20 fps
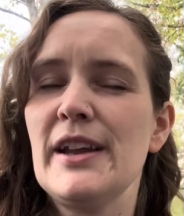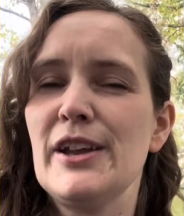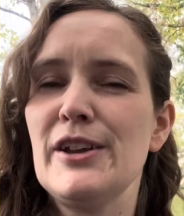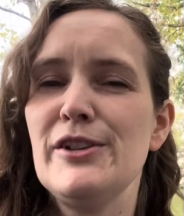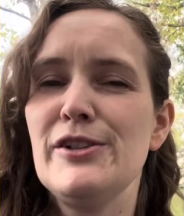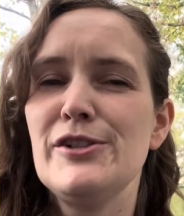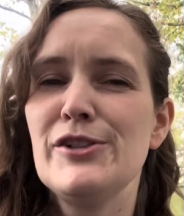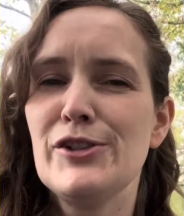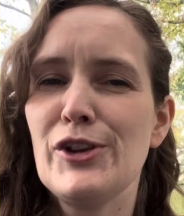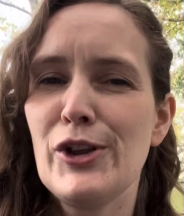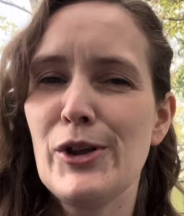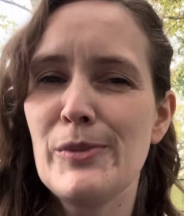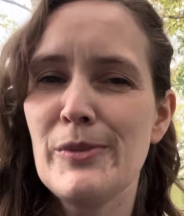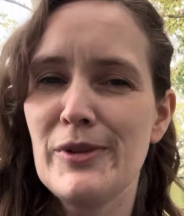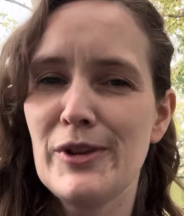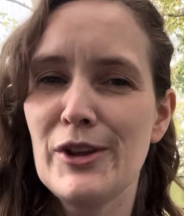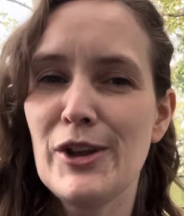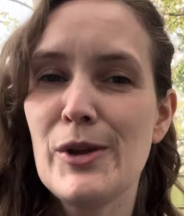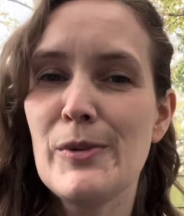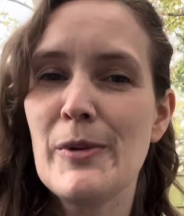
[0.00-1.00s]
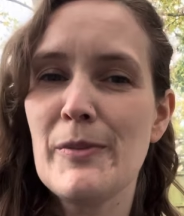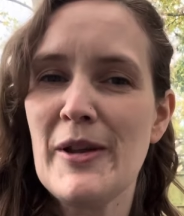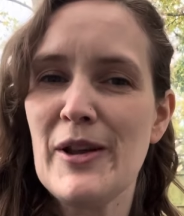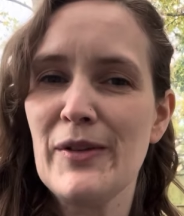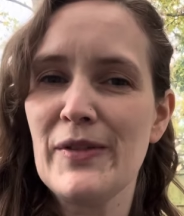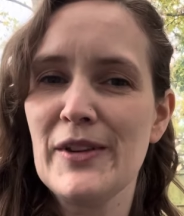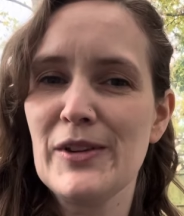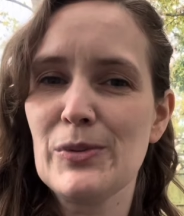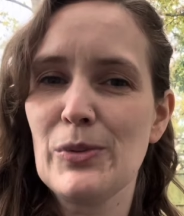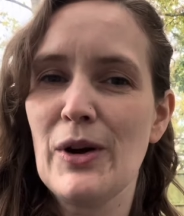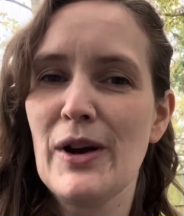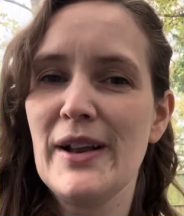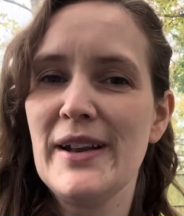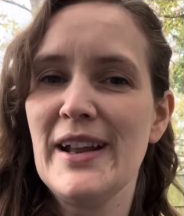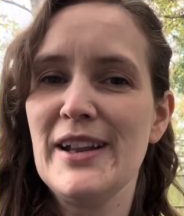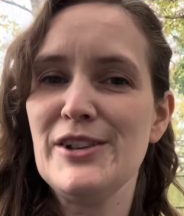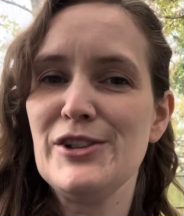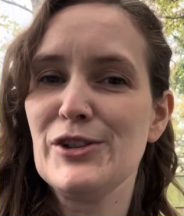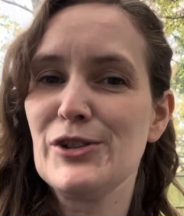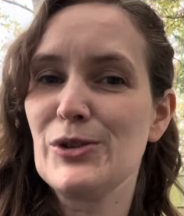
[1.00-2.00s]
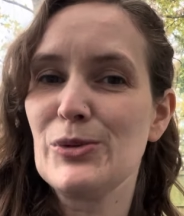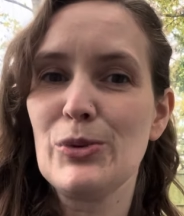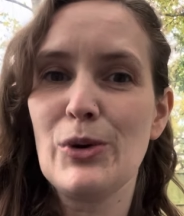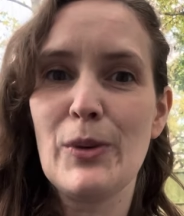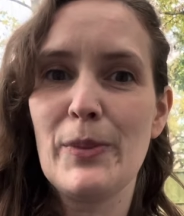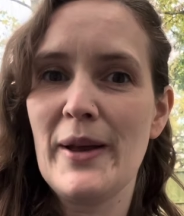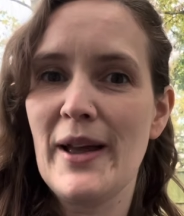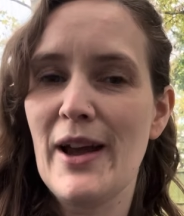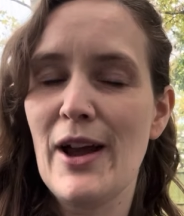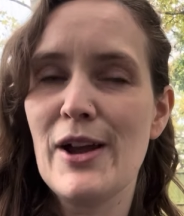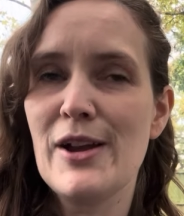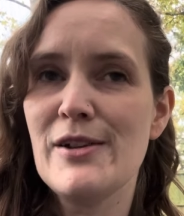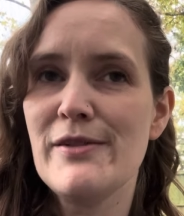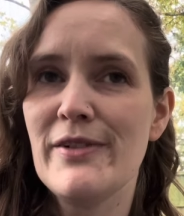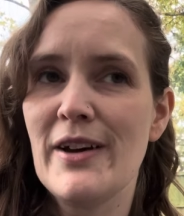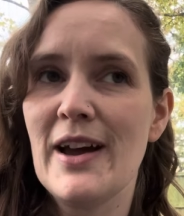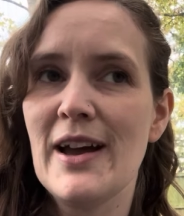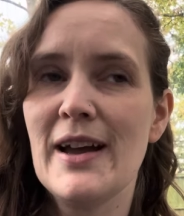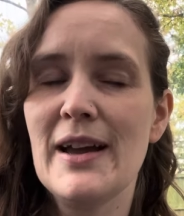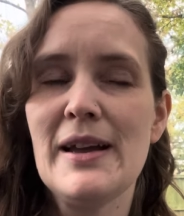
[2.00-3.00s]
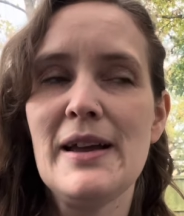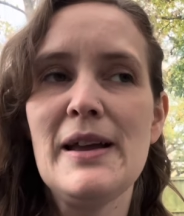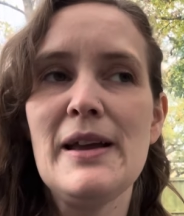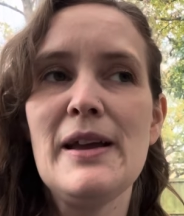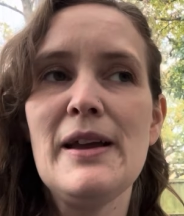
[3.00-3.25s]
can you just humour me on this one and just swap it over